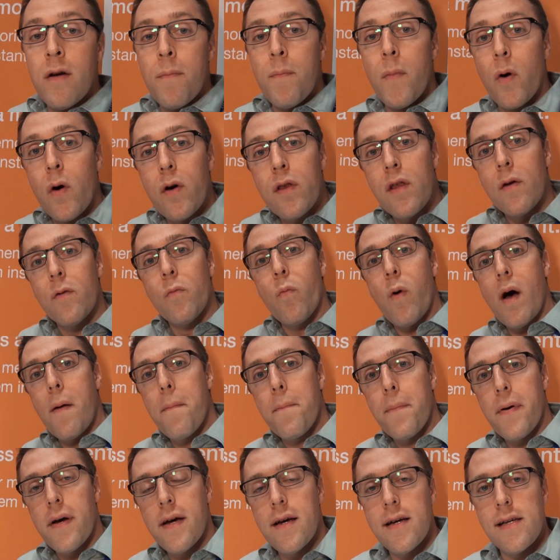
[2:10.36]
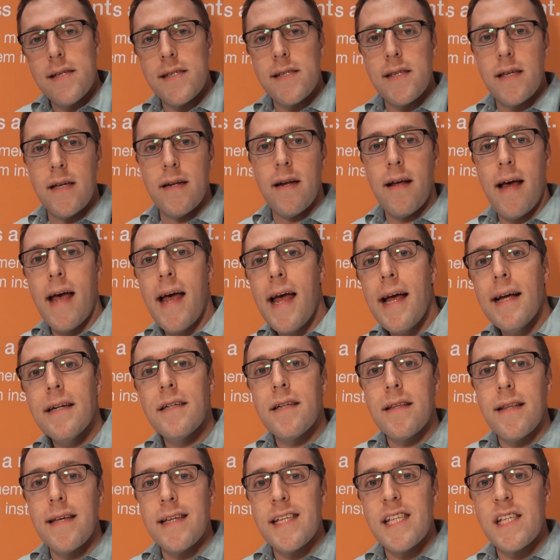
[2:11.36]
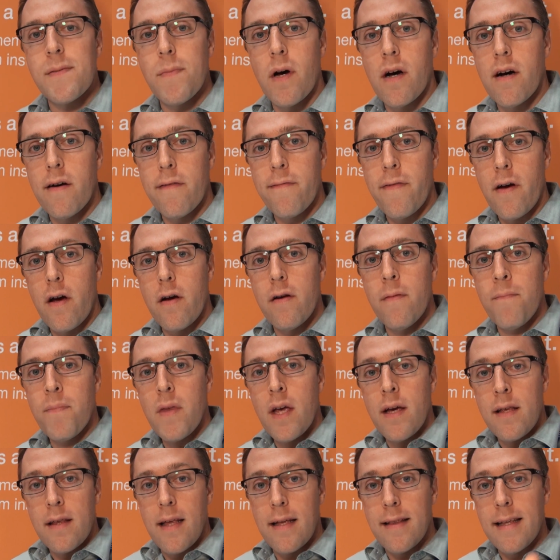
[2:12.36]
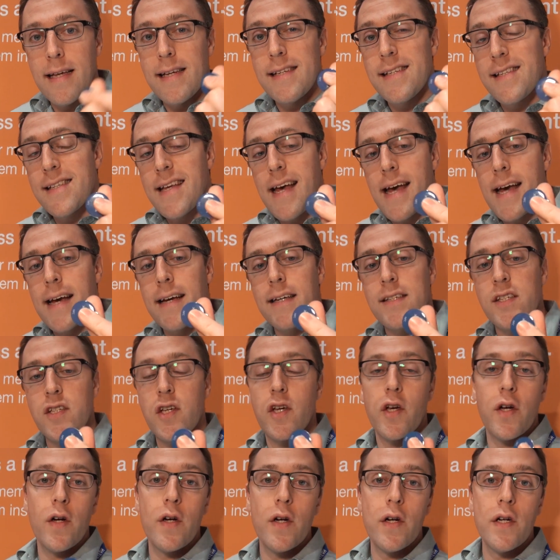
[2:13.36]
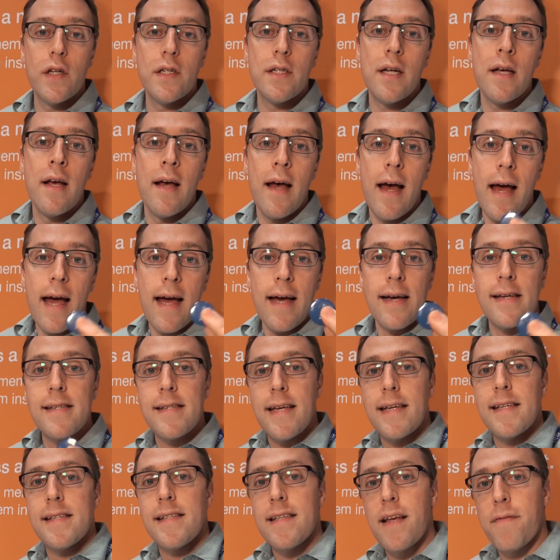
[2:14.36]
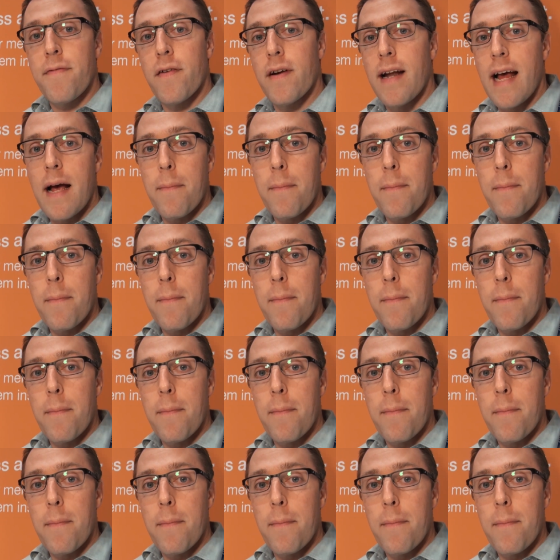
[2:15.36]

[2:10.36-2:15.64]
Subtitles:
more than one person had this smartphone, then these tags could access different